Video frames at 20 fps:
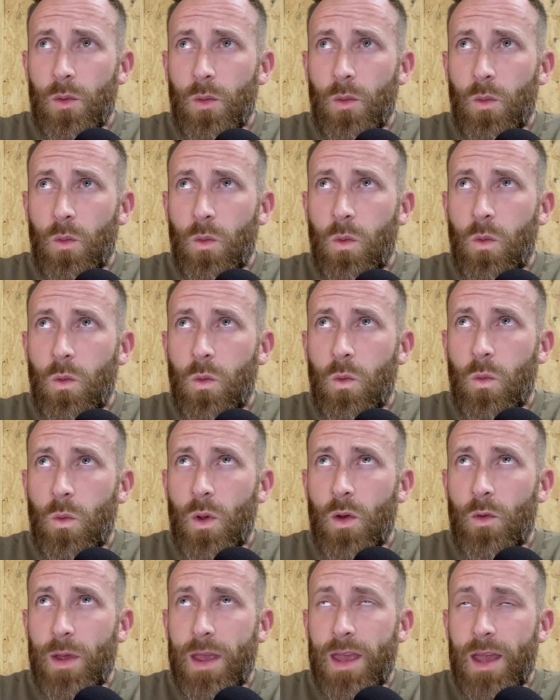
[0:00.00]

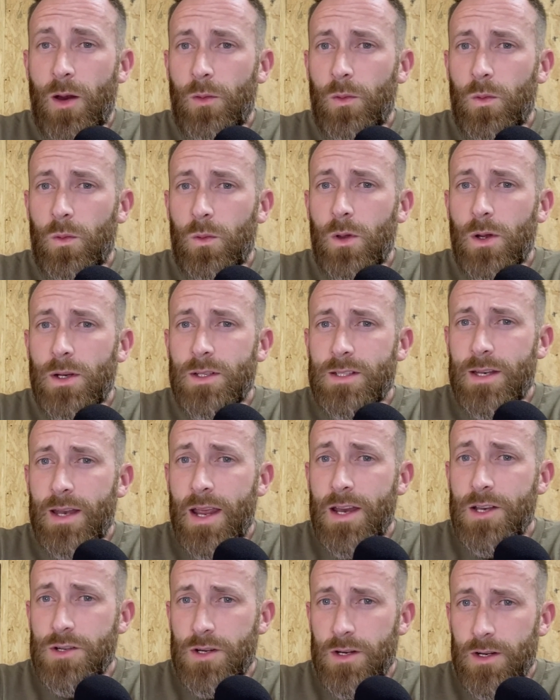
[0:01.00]
if we can't look to
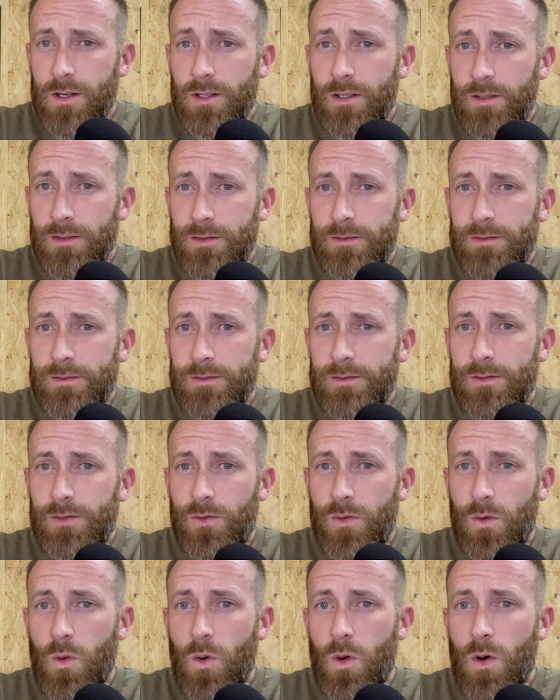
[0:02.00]
nature
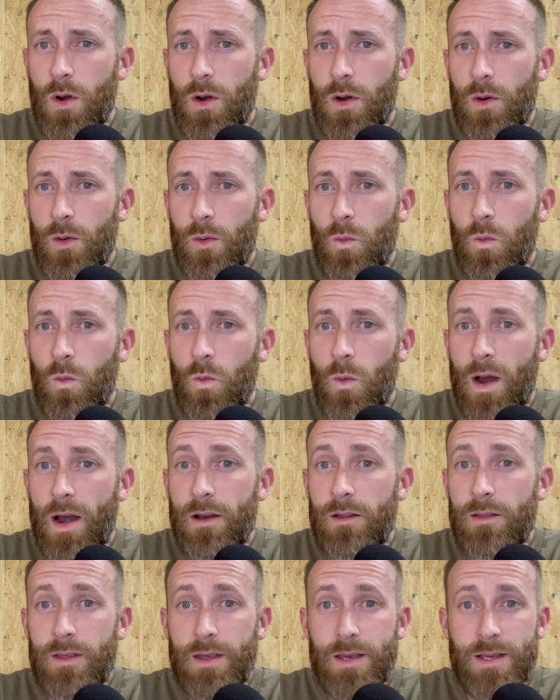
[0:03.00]
for
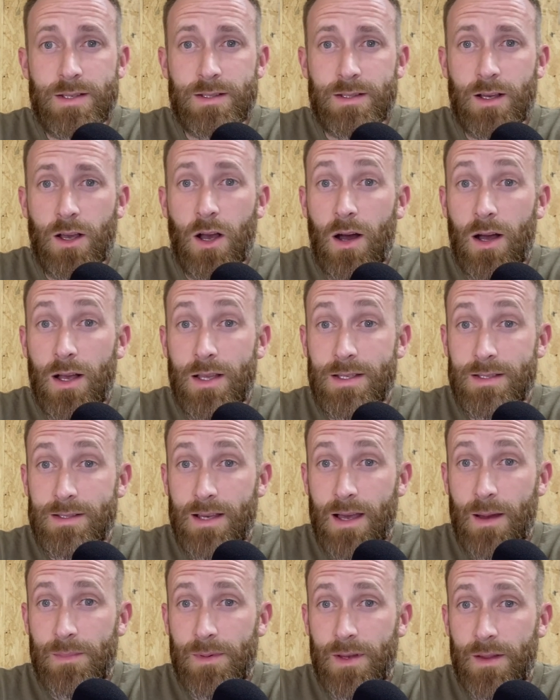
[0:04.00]
where this
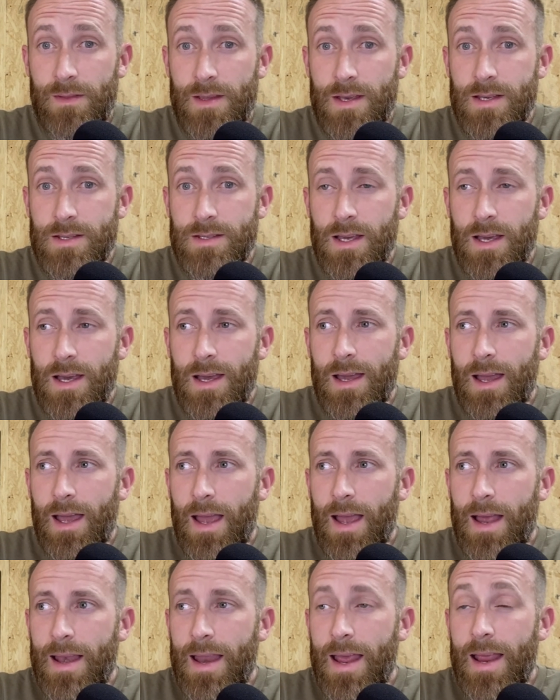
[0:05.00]
concept and this
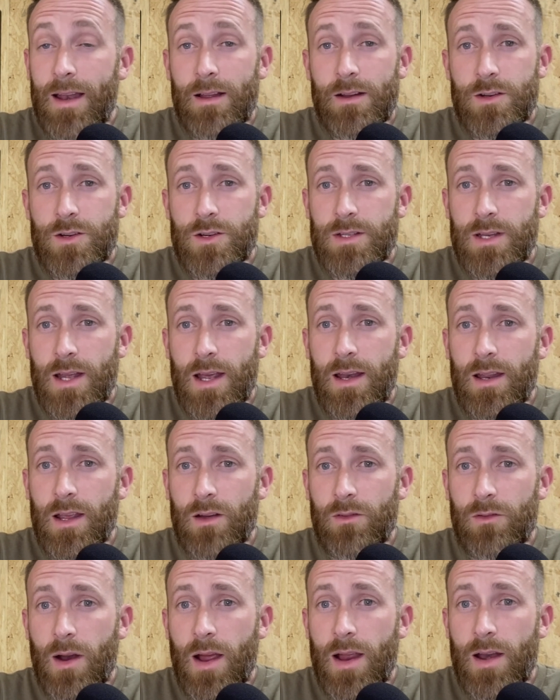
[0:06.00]
innate understanding
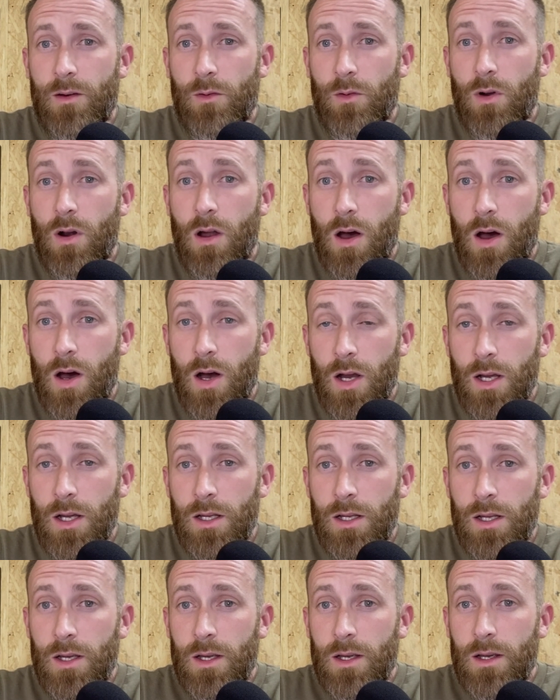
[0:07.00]
of right and
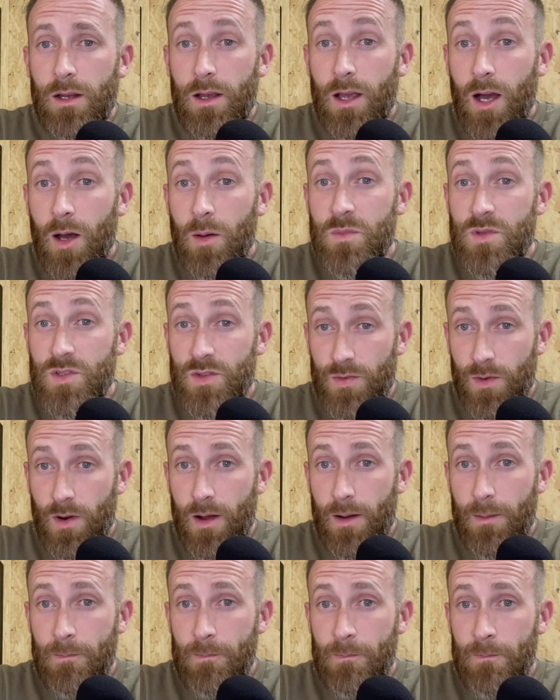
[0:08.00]
wrong comes
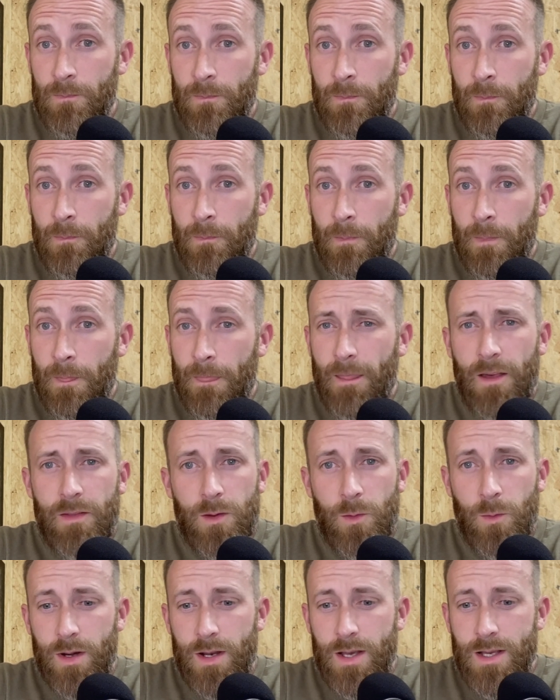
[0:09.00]
from,
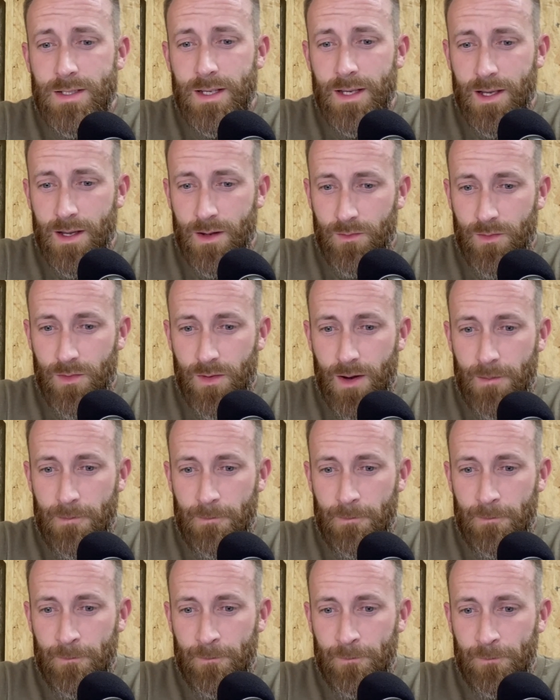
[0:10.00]
then where does it come
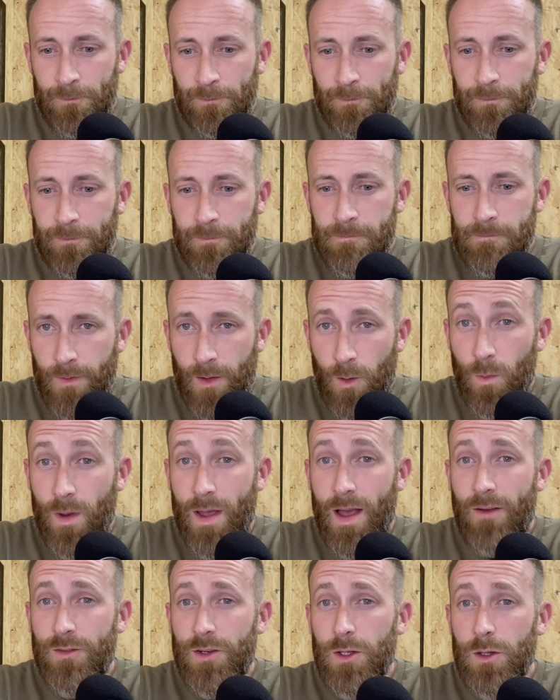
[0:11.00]
from? We
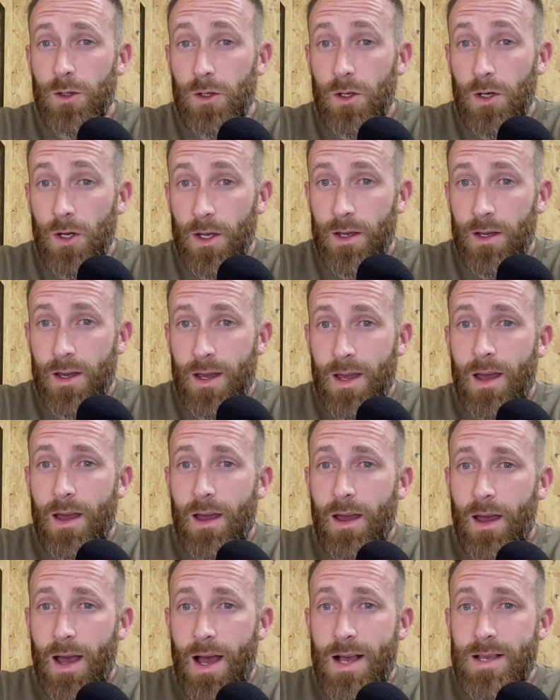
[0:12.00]
have to look
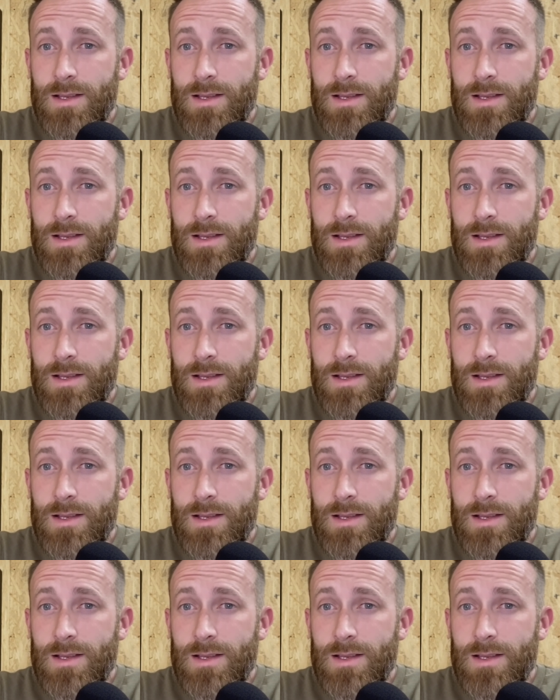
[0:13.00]
at